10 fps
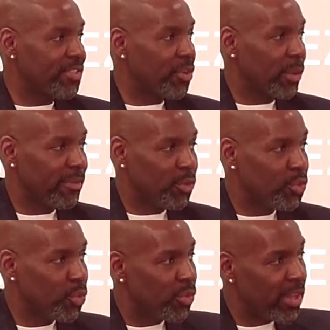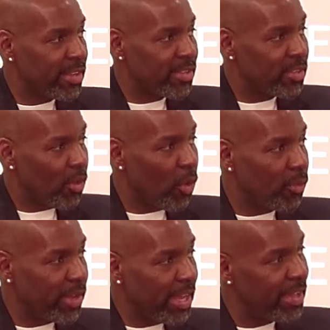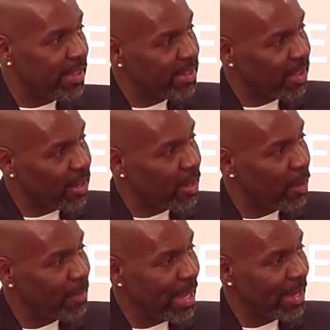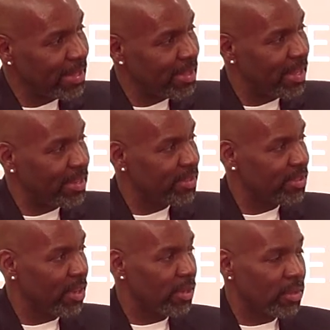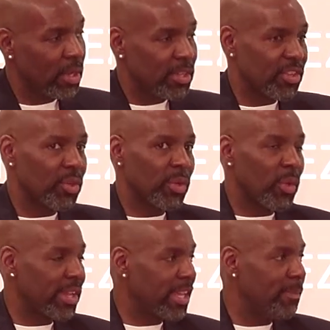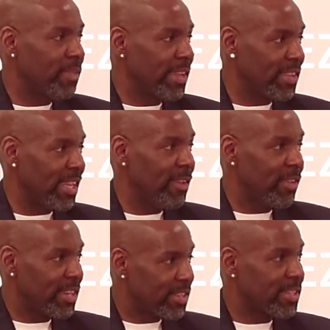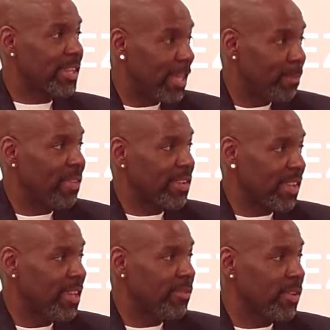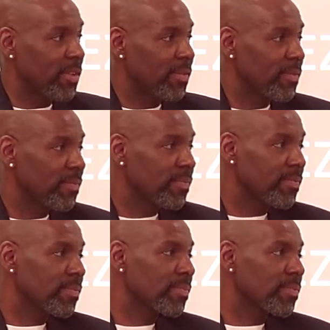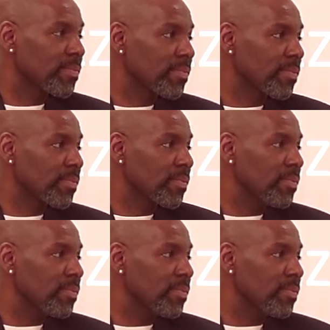So if you do this over here, this is gonna come down like this. Mm-hmm. So the only way to keep things even is just to keep things even. Got you.